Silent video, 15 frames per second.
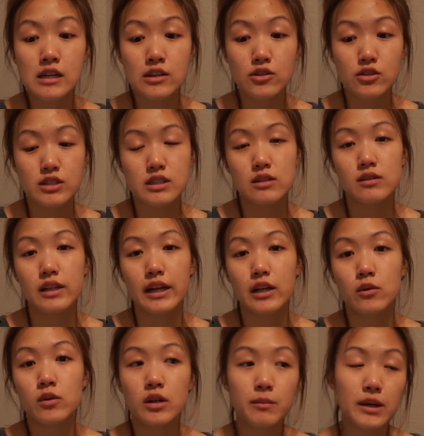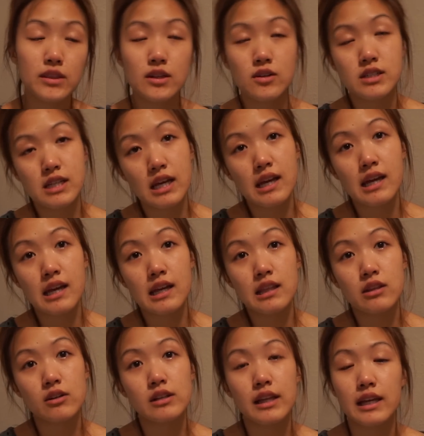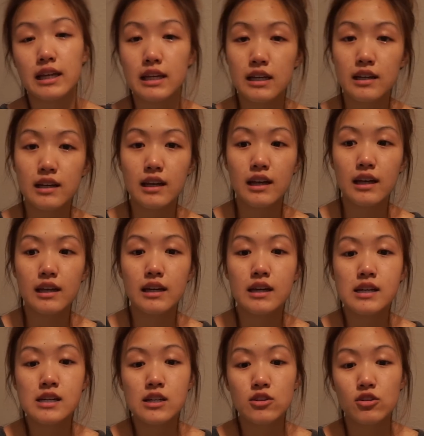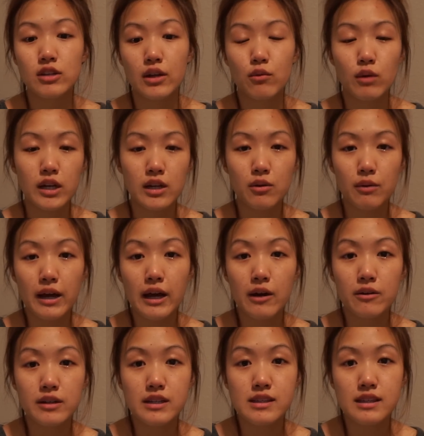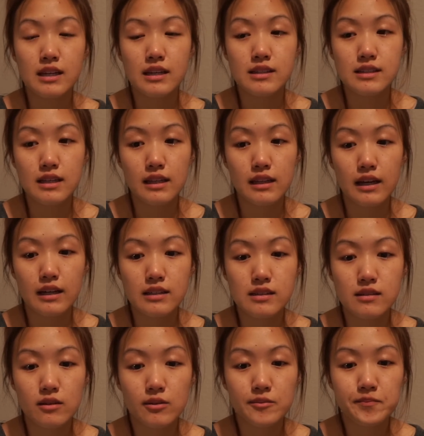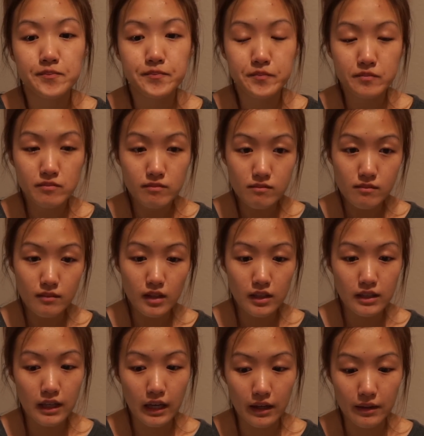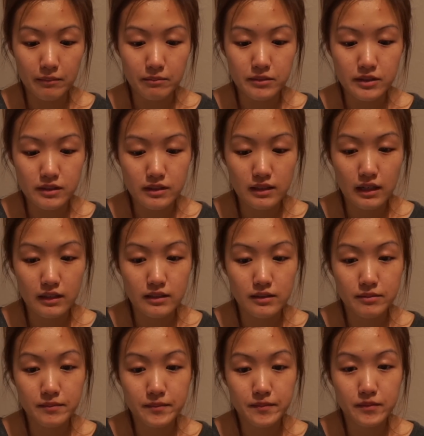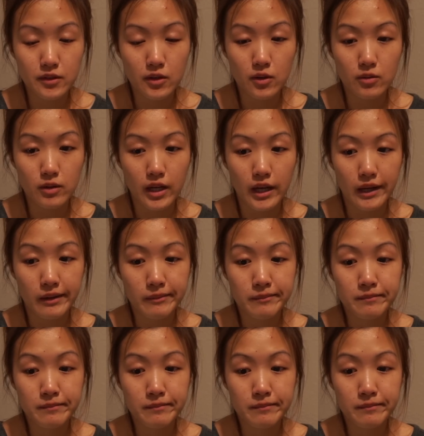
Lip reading: They're still like going about their day. They're like eating. They're like running around and things like that. So yeah, I'm just glad they're okay.